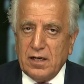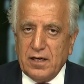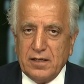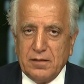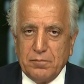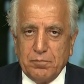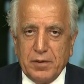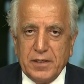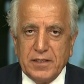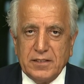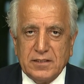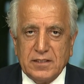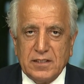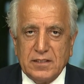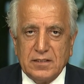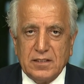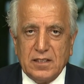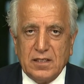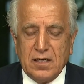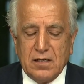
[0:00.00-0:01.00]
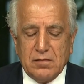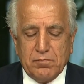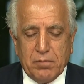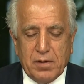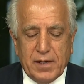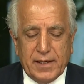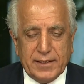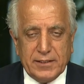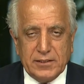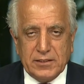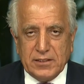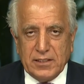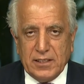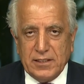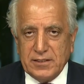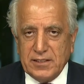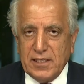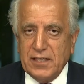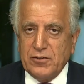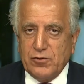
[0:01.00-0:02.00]
and peace is in
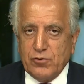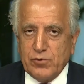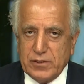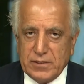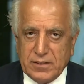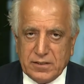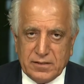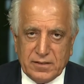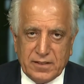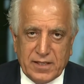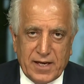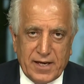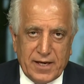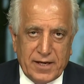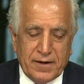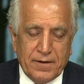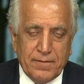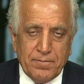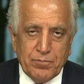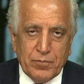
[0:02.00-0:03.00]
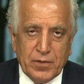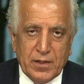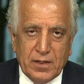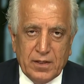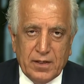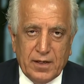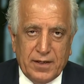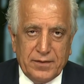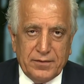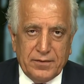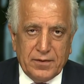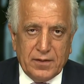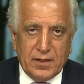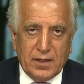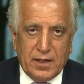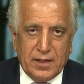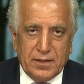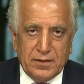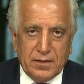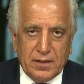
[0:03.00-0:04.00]
Pakistan's interest there.
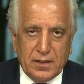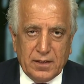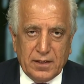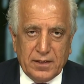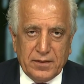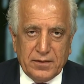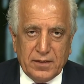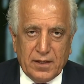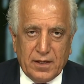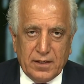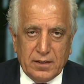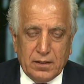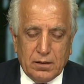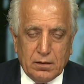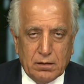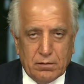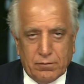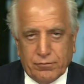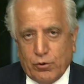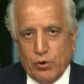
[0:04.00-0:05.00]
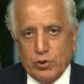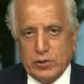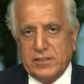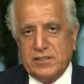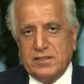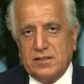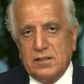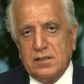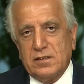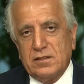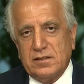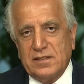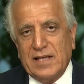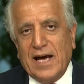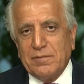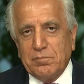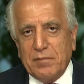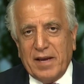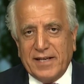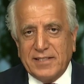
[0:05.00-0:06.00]
And of course,
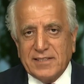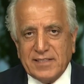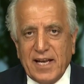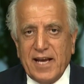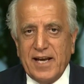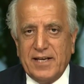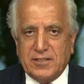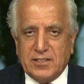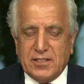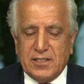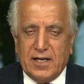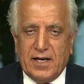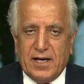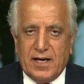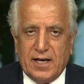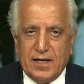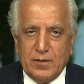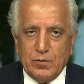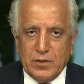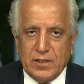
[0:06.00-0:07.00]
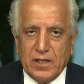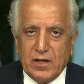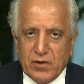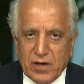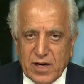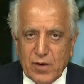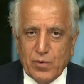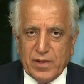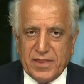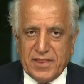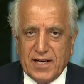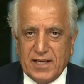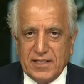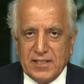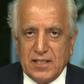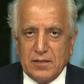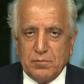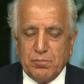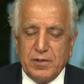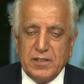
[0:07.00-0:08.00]
that makes sense. I would agree with that,
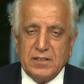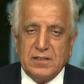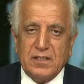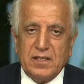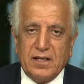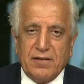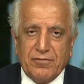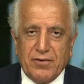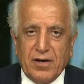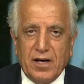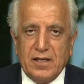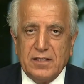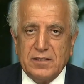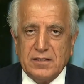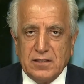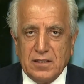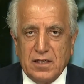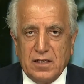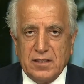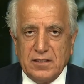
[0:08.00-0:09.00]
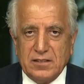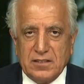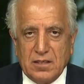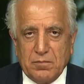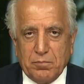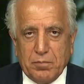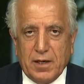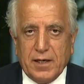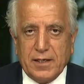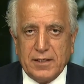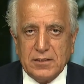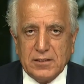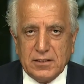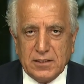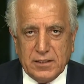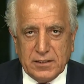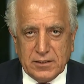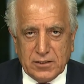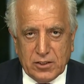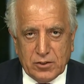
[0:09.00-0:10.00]
that peace in Afghanistan is in
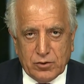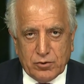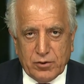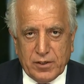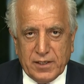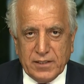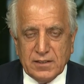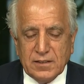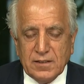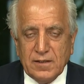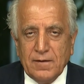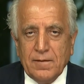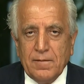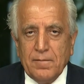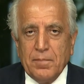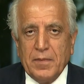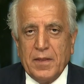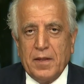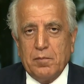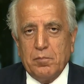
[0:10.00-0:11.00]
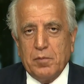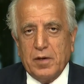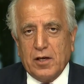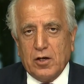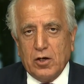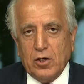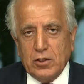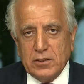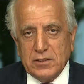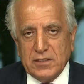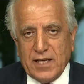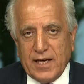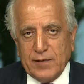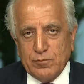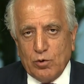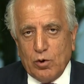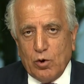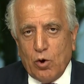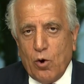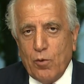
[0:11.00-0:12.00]
Pakistan's interest, because
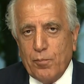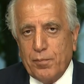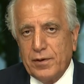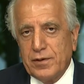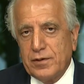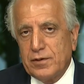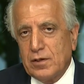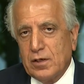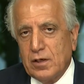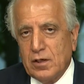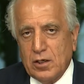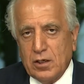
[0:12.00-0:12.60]
that will open